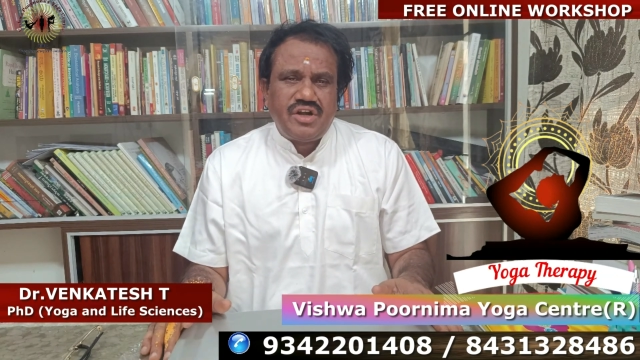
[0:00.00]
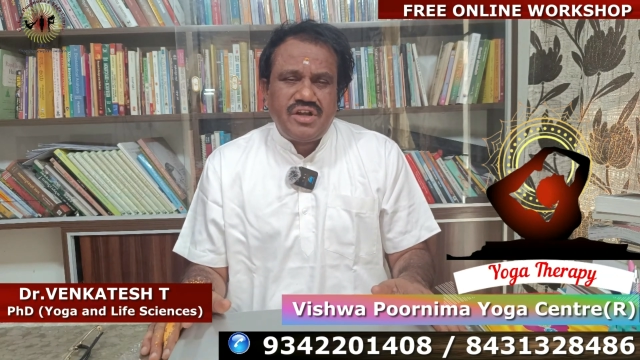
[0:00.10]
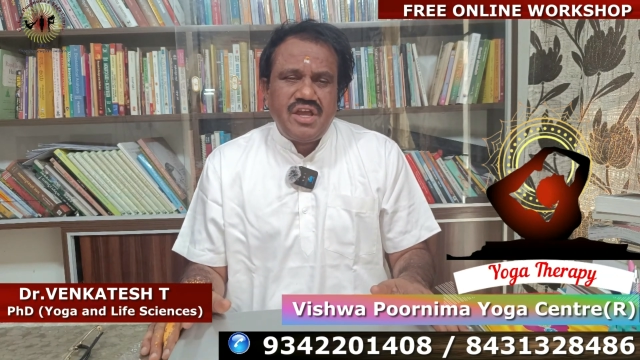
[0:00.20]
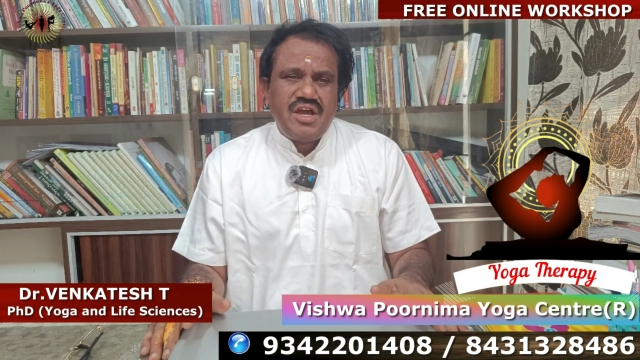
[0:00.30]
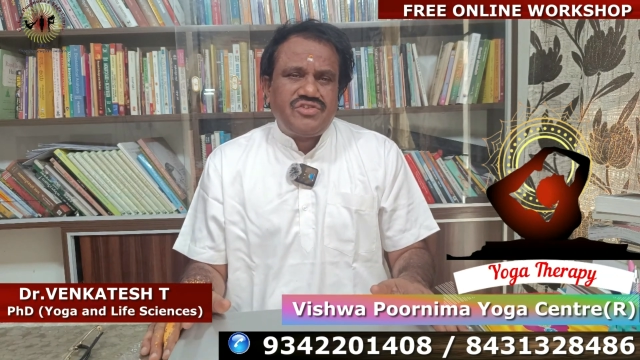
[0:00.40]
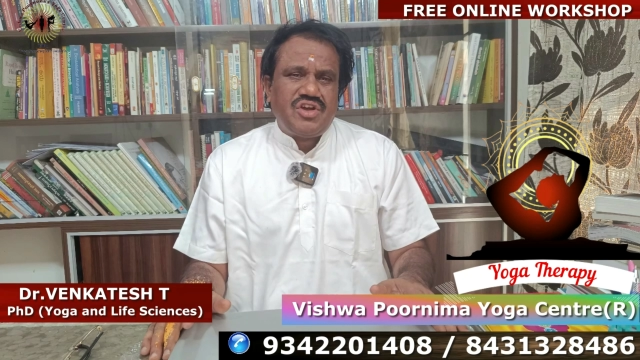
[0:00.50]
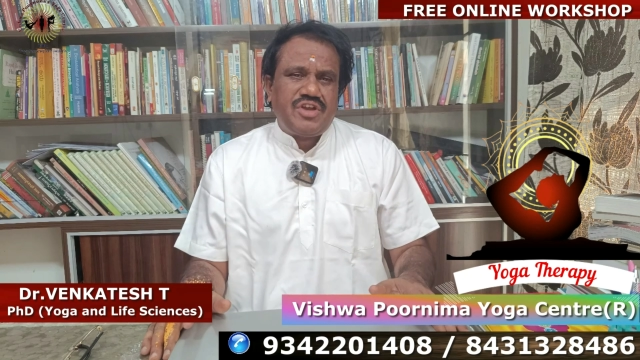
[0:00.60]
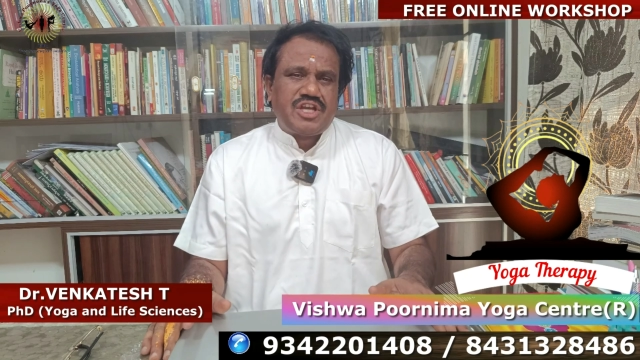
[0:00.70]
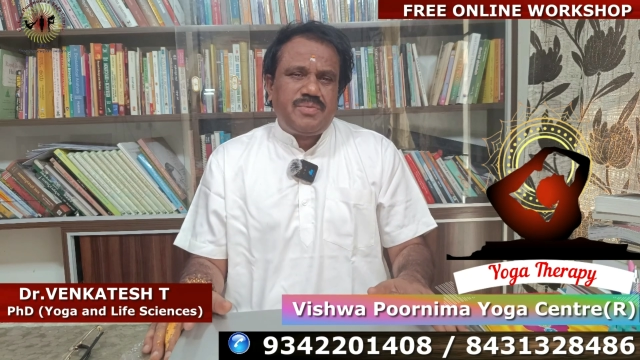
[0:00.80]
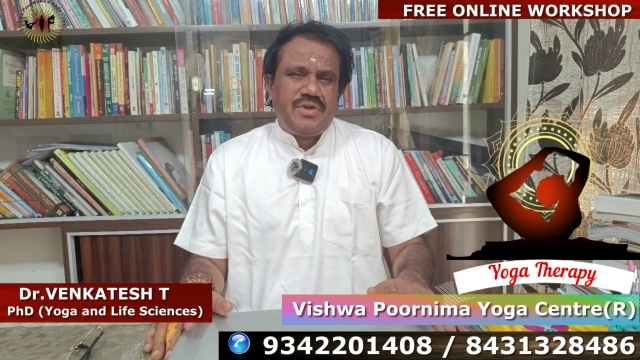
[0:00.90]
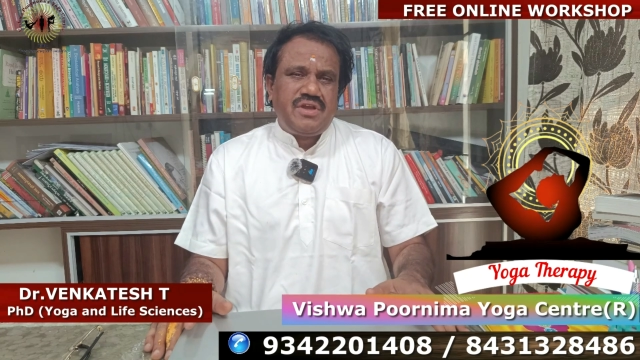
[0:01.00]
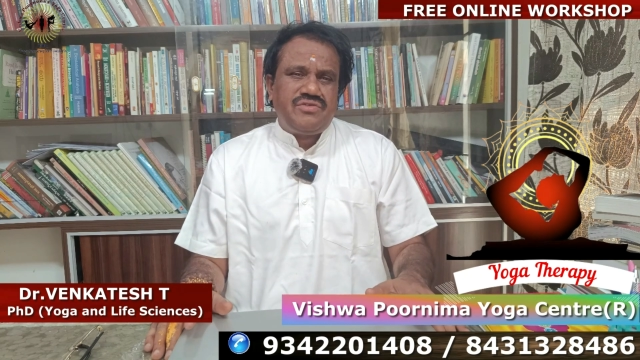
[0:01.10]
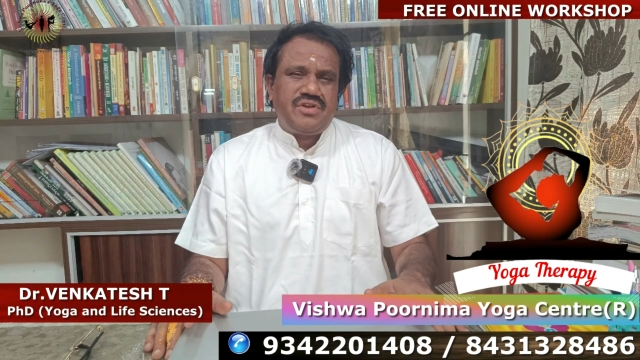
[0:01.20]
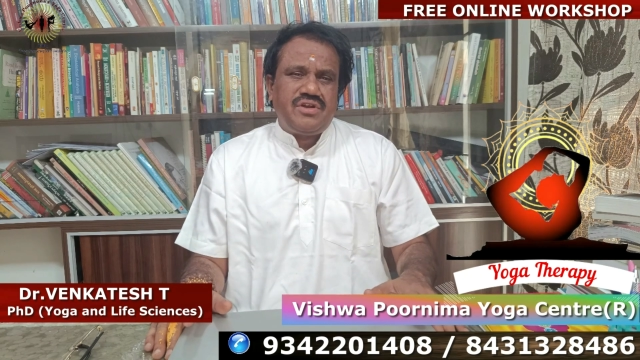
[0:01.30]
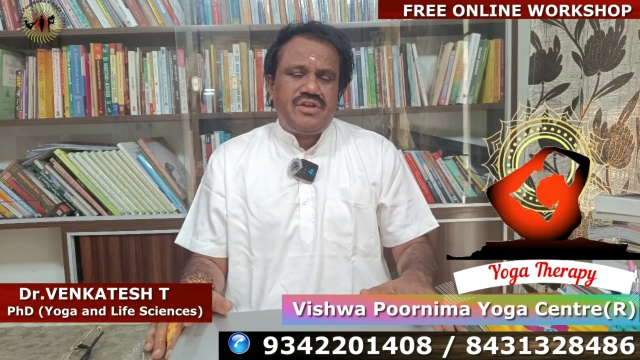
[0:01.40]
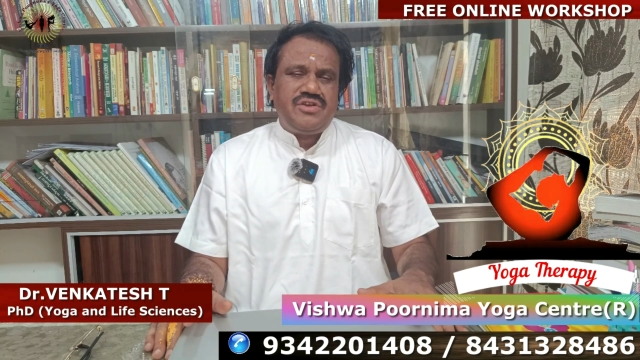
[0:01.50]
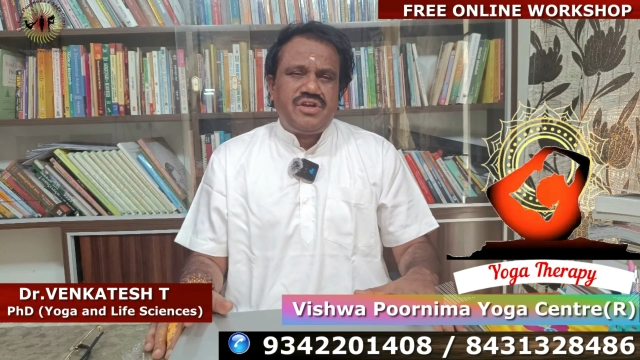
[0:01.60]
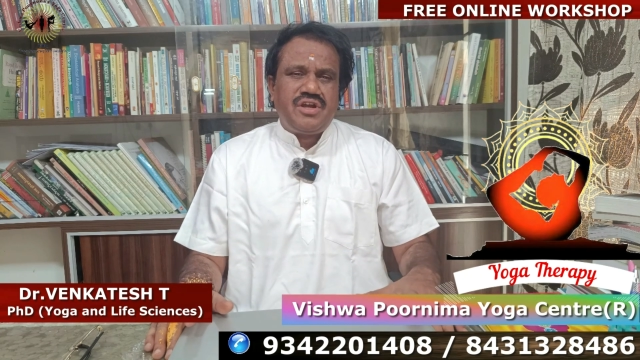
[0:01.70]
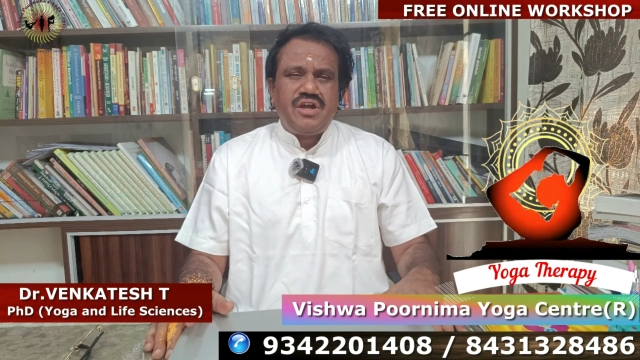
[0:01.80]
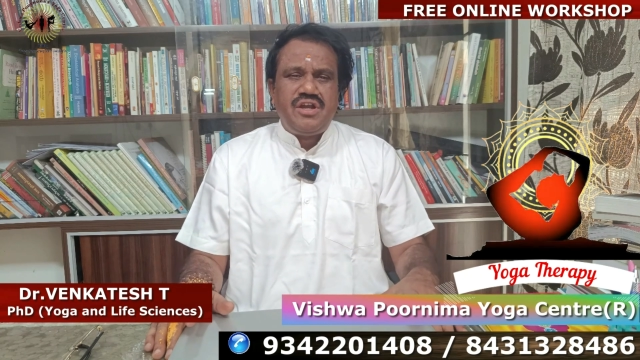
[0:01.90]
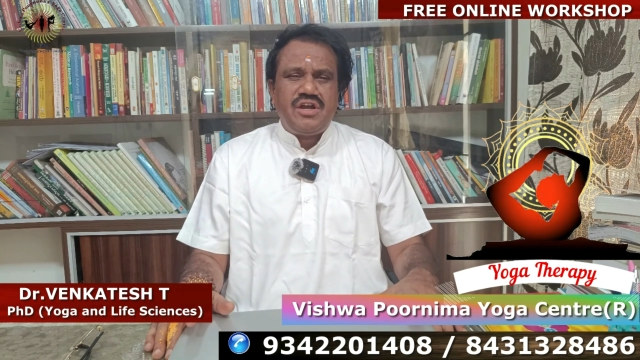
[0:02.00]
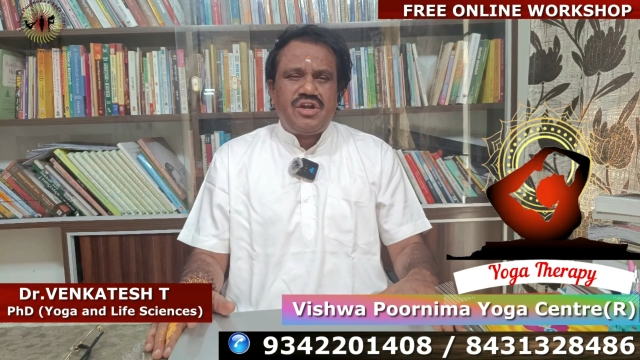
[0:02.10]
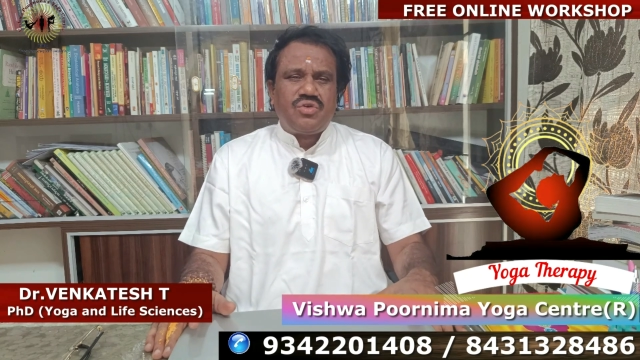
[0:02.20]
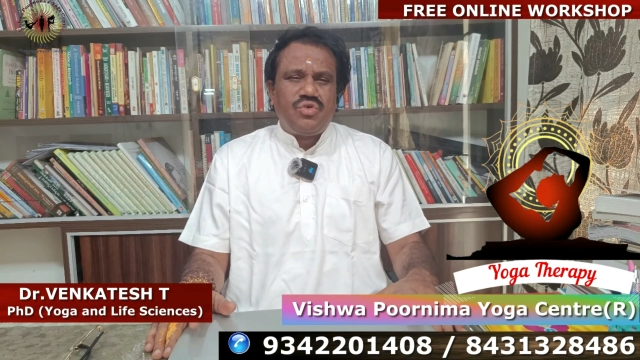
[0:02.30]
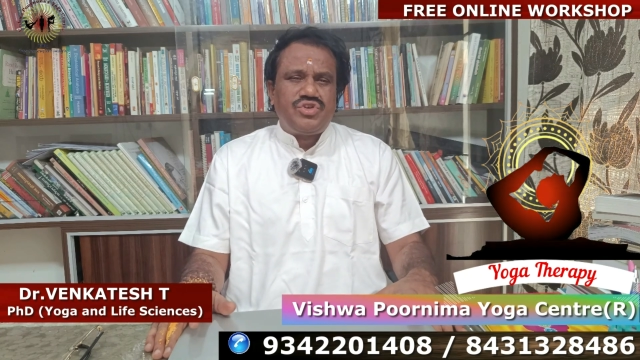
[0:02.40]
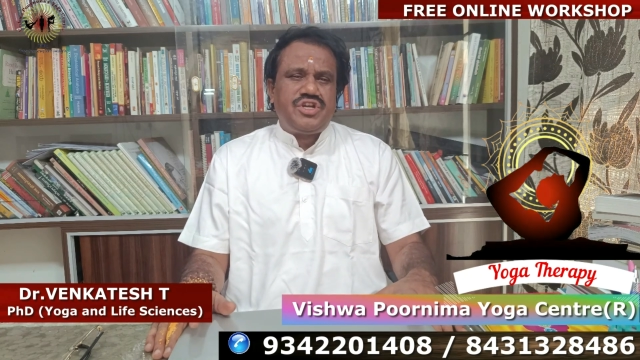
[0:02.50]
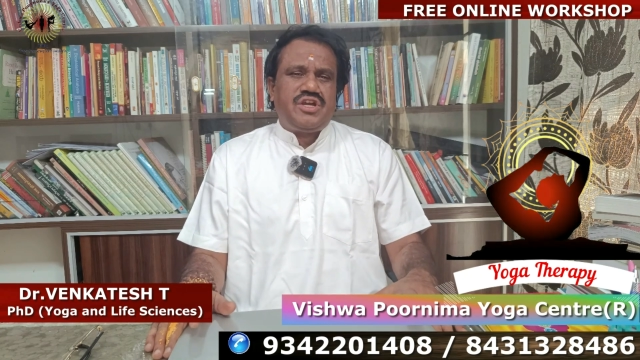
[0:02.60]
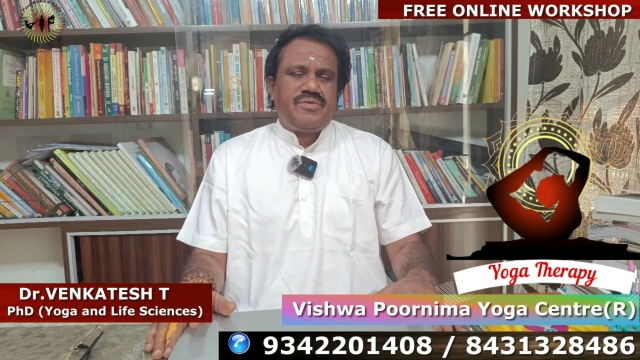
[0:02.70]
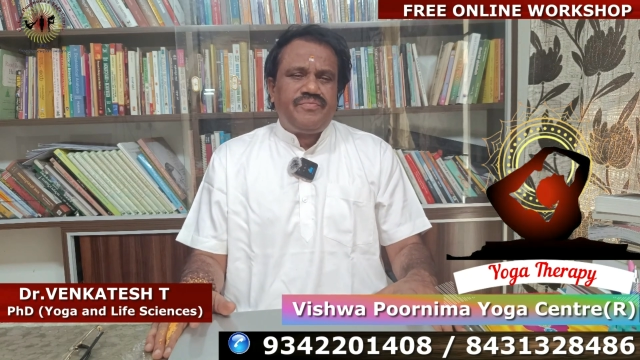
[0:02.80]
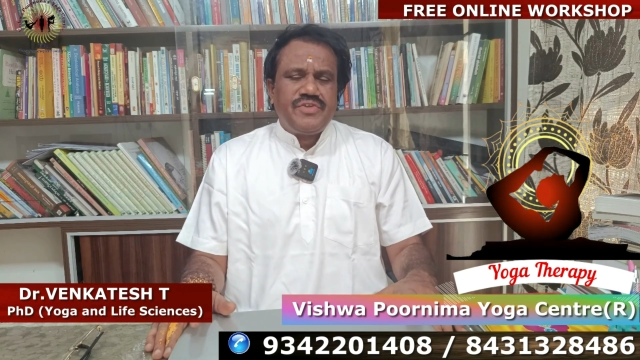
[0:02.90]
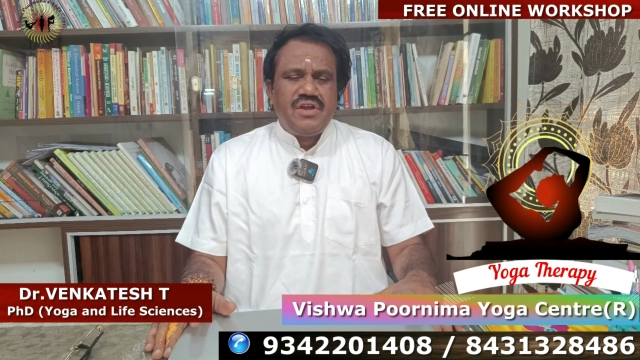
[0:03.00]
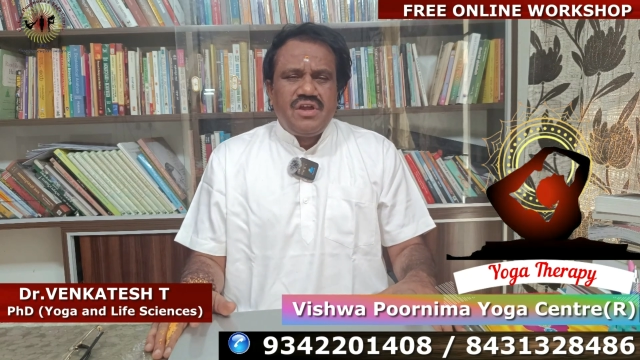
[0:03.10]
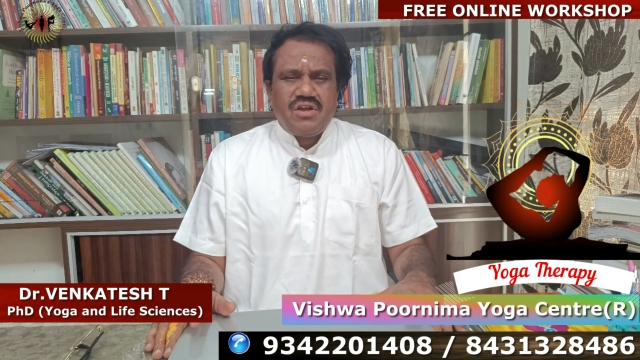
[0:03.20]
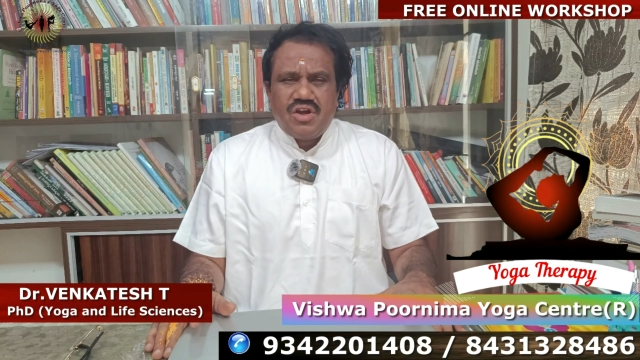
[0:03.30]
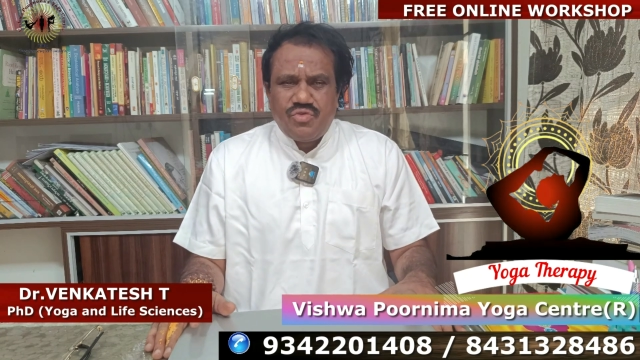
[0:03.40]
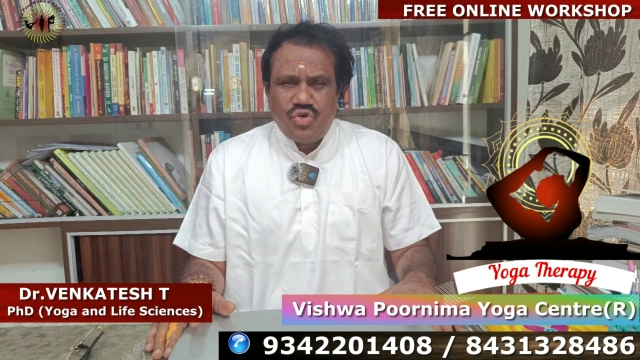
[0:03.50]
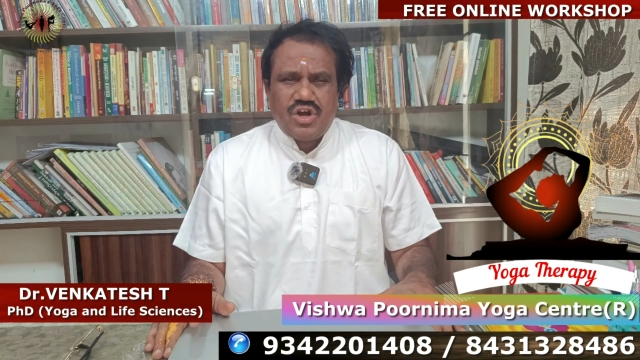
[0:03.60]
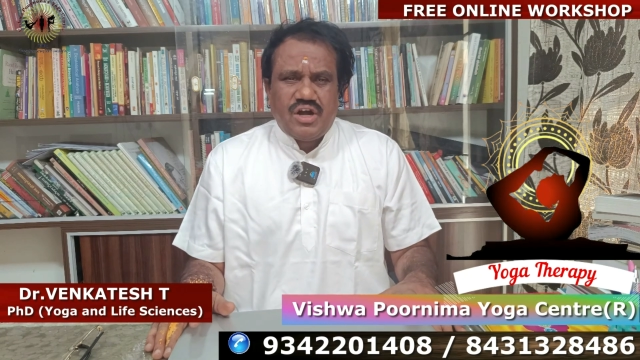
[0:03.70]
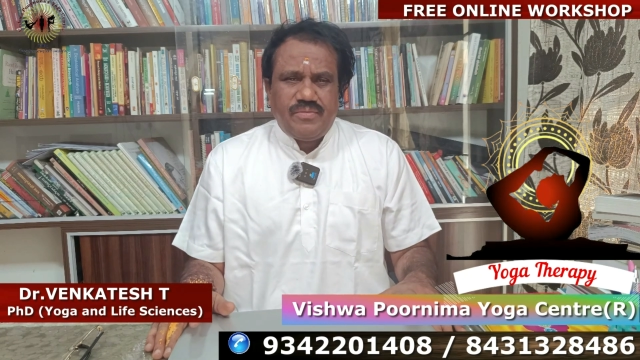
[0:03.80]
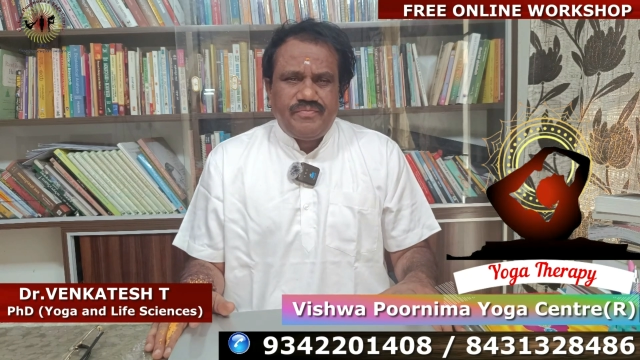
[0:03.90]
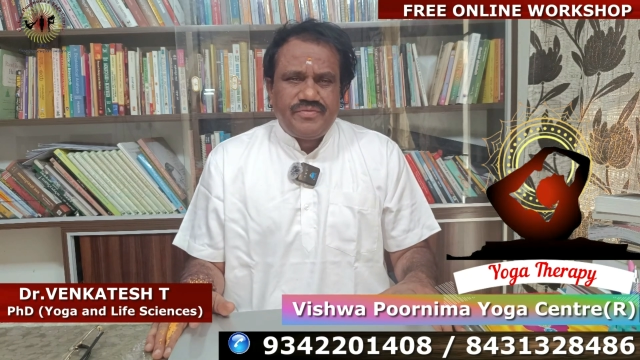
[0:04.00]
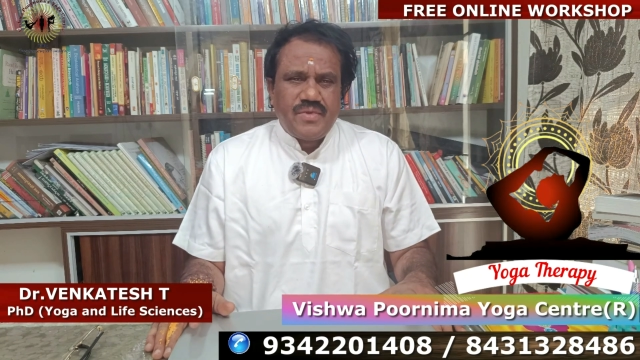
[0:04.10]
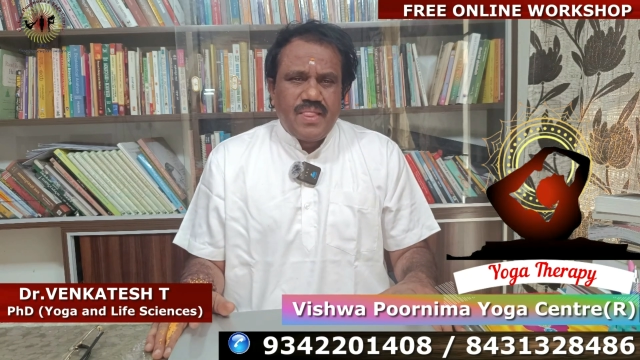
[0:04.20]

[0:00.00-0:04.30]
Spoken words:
30 years of experience in teaching, guiding and coaching of yoga.